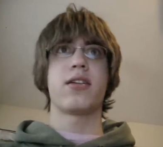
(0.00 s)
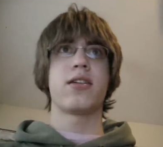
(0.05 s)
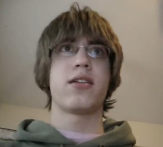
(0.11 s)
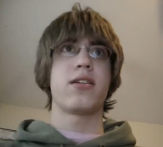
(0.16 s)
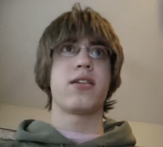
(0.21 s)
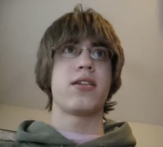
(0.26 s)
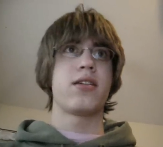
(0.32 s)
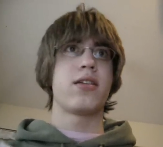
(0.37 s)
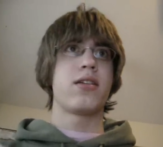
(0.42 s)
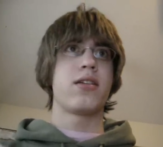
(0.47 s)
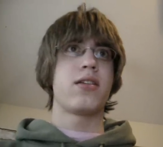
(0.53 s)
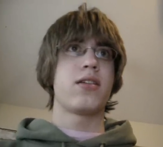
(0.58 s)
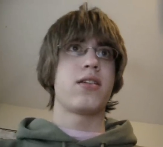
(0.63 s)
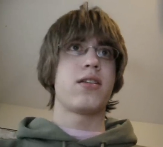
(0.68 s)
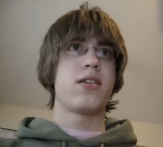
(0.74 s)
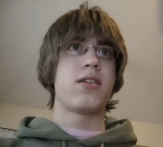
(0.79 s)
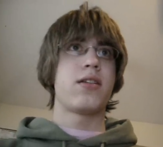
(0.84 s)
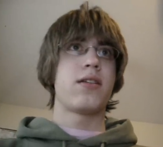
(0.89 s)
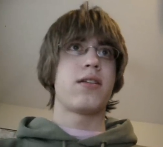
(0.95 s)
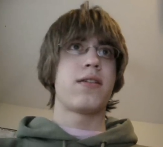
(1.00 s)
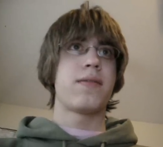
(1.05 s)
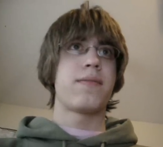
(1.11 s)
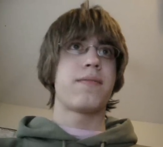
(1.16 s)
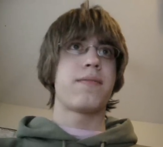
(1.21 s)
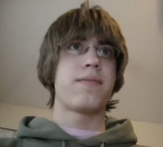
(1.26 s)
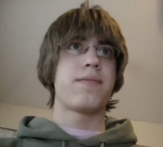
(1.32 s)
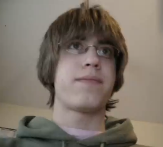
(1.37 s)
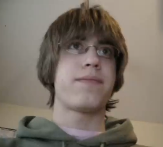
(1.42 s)

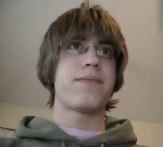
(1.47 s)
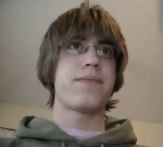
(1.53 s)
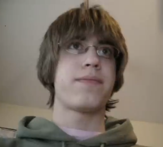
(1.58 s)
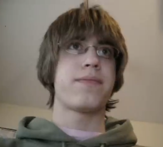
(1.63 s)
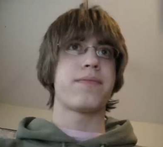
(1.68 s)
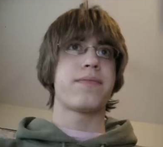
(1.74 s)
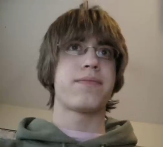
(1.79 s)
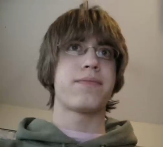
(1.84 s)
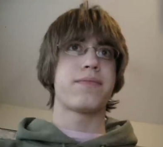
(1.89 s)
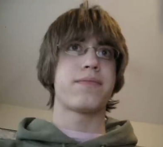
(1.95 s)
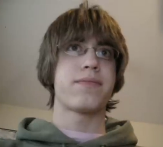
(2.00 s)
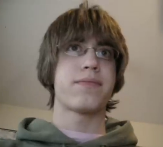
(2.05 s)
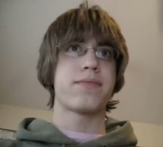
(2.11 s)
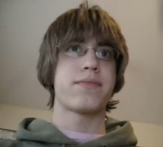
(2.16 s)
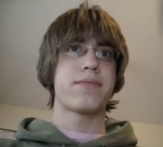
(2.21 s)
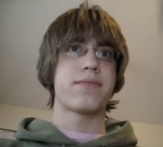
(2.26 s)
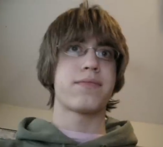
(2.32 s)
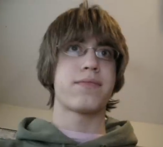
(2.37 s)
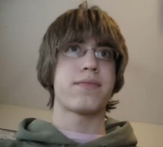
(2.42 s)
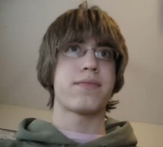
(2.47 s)
(silence)